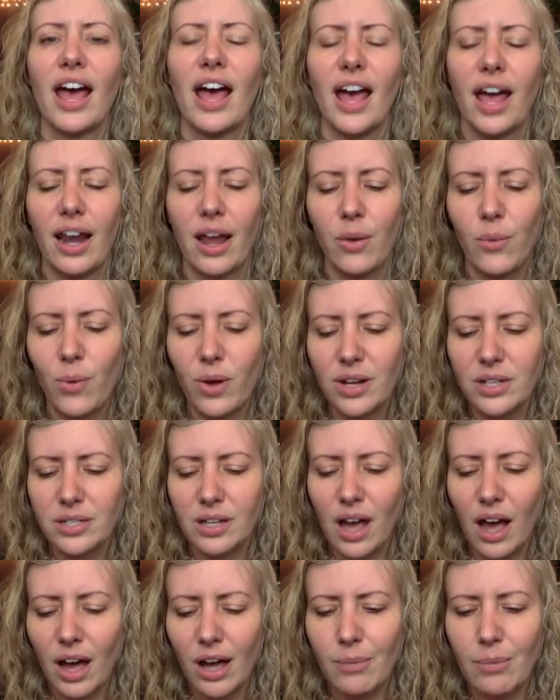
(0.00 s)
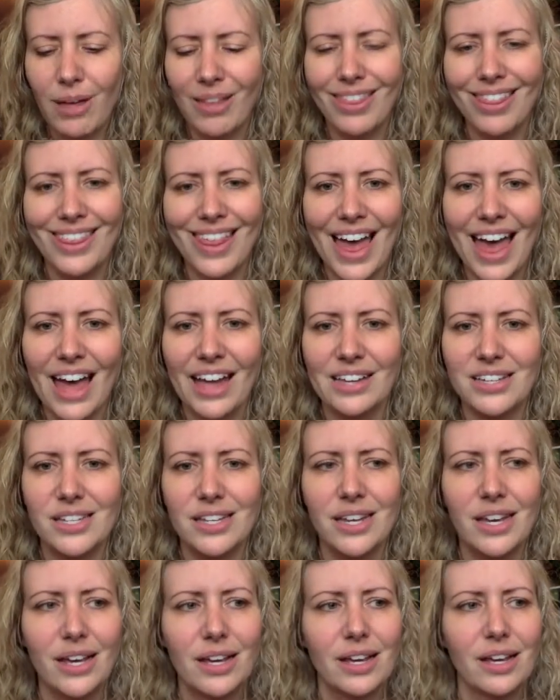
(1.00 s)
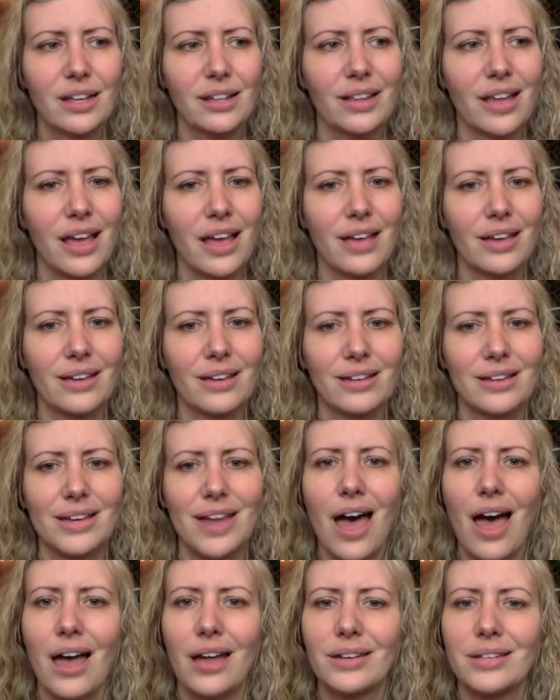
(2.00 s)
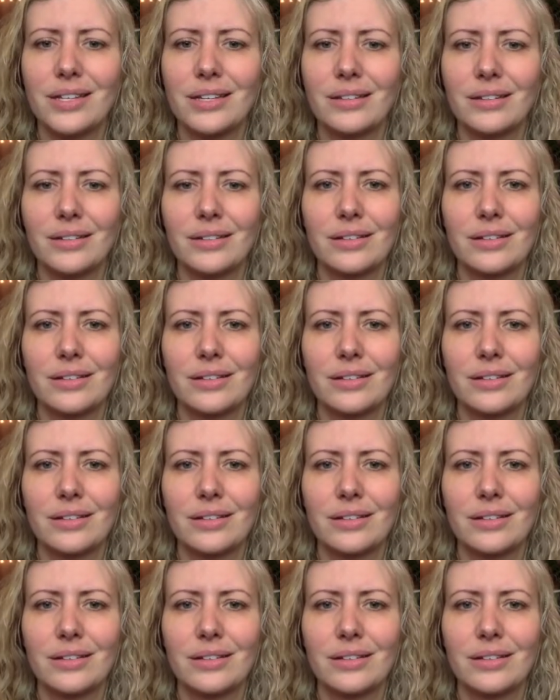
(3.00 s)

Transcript: And I want to talk about that, like not